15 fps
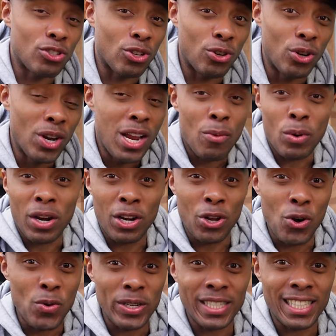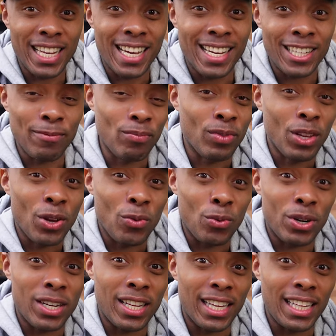So we're gonna go inside,
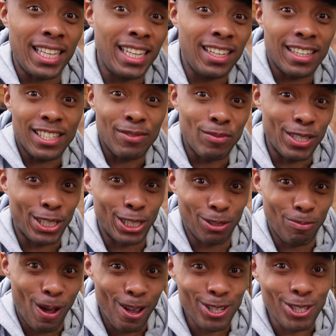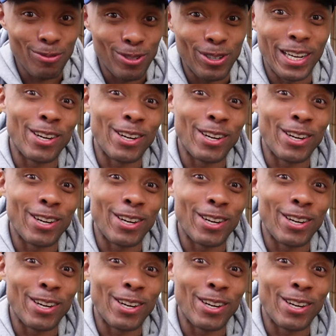we're gonna eat as much as possible,